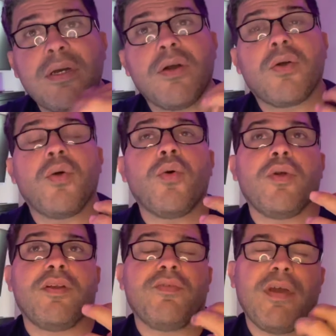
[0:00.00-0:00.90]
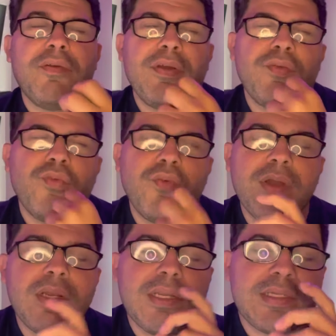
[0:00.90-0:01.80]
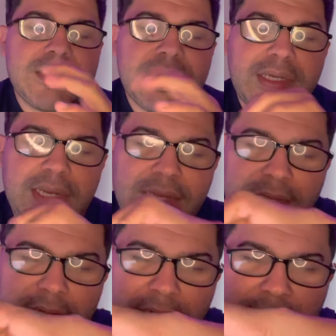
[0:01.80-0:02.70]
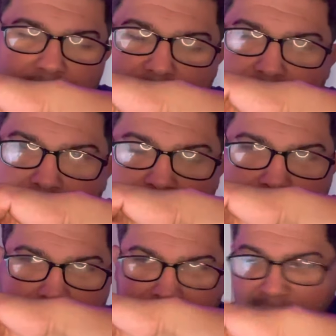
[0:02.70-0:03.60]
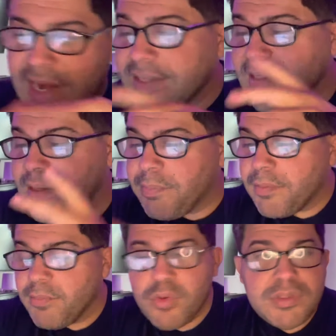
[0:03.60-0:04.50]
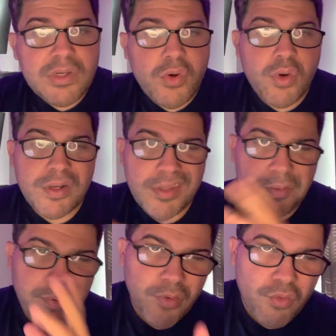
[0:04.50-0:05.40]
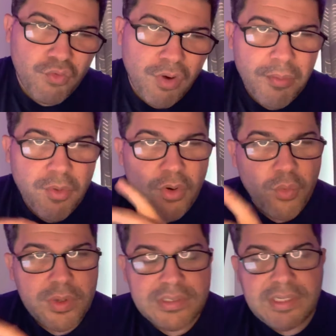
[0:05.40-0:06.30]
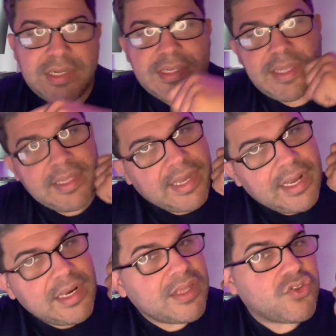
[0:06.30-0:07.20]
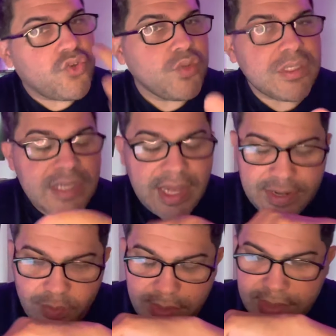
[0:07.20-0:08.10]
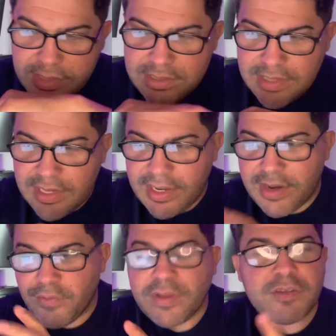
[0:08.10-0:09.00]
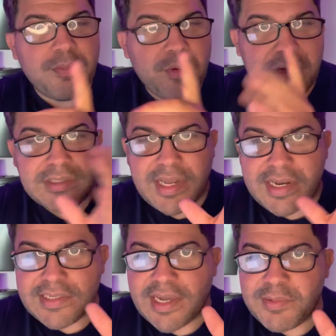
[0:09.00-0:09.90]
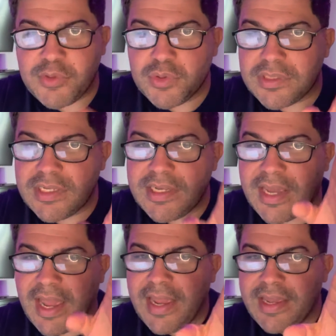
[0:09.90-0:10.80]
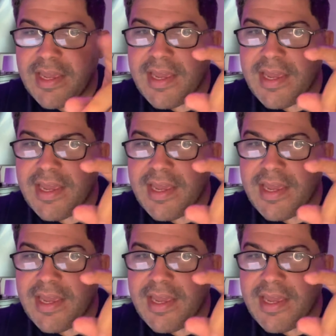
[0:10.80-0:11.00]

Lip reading: accord, a very realistic, like, I like that he put Boozy accord and then put rum or whiskey. They kind of let you decide what it is. And I feel that's important because a lot of times you'll see a